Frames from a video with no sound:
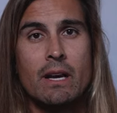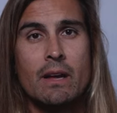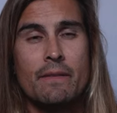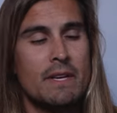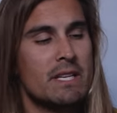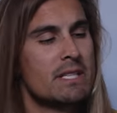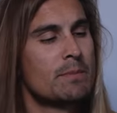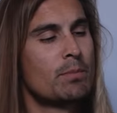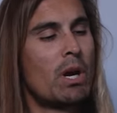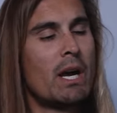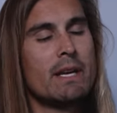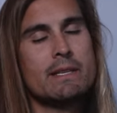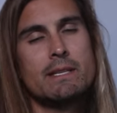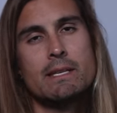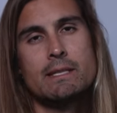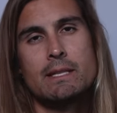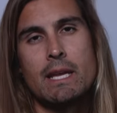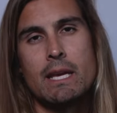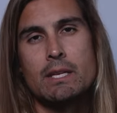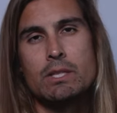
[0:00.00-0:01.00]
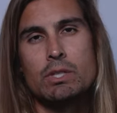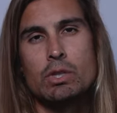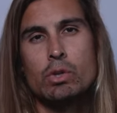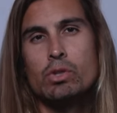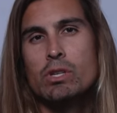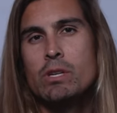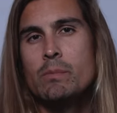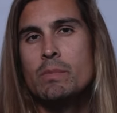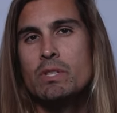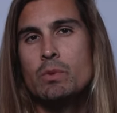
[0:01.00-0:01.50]
This process takes
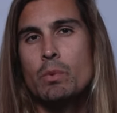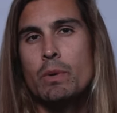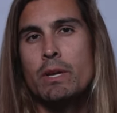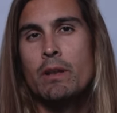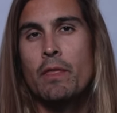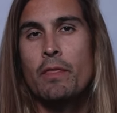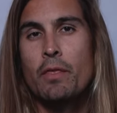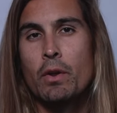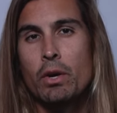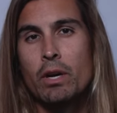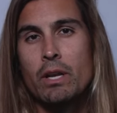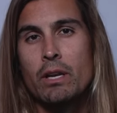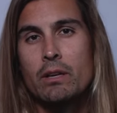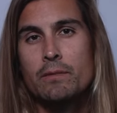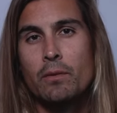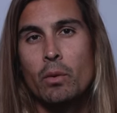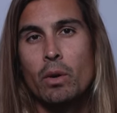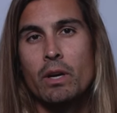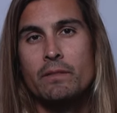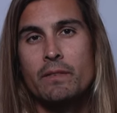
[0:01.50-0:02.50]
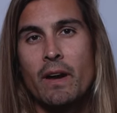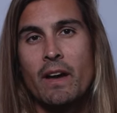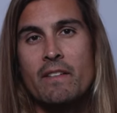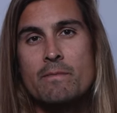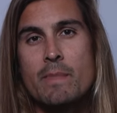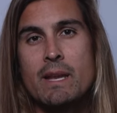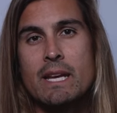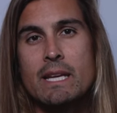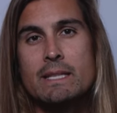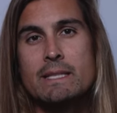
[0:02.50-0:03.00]
usually between 30 to 45
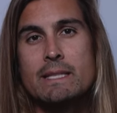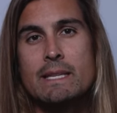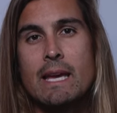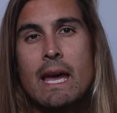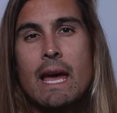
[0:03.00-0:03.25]
minutes,